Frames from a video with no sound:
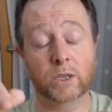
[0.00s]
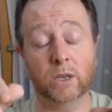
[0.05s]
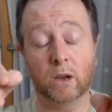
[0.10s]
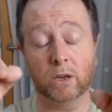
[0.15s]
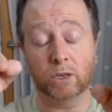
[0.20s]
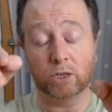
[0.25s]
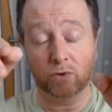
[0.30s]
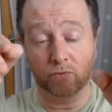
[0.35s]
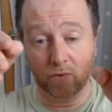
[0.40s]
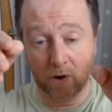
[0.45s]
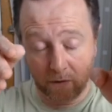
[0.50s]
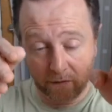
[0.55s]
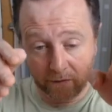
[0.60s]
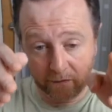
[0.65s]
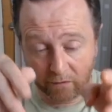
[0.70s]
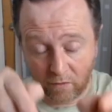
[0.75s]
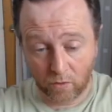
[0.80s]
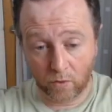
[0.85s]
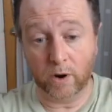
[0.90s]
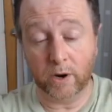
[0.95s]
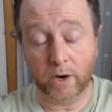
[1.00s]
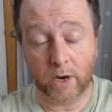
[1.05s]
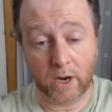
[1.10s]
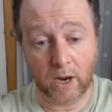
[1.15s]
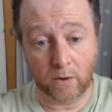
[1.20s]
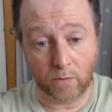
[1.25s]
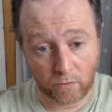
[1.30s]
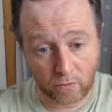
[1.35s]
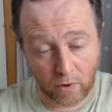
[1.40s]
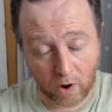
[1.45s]
starts to roll
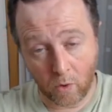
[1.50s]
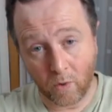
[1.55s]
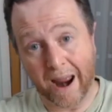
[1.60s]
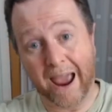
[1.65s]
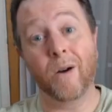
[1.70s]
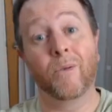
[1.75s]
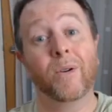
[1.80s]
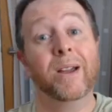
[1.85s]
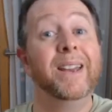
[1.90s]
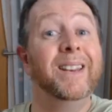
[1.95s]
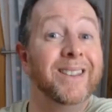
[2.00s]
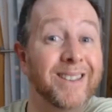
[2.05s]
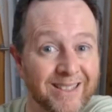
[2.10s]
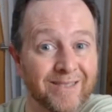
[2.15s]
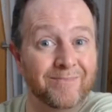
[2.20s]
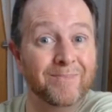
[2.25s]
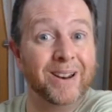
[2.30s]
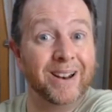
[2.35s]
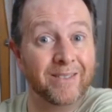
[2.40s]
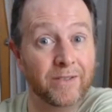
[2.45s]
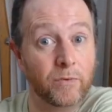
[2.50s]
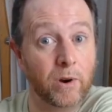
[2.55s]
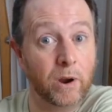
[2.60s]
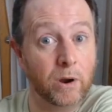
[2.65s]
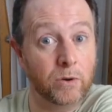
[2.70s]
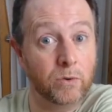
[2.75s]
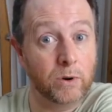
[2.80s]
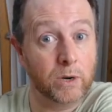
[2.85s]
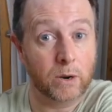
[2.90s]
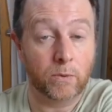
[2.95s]
forward, it would roll out into the middle of the
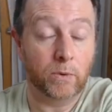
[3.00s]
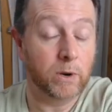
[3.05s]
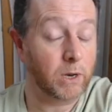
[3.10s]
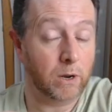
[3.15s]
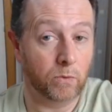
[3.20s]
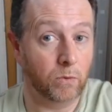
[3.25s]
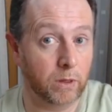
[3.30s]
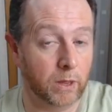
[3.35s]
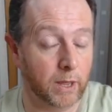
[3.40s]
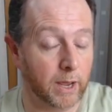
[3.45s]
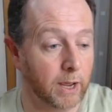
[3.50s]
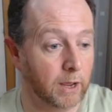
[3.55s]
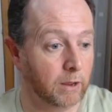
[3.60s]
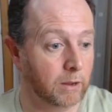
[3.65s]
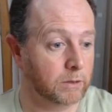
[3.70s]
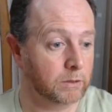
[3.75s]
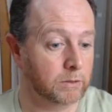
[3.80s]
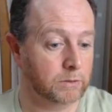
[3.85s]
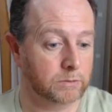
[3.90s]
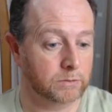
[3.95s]
road, wouldn't it? We don't want that.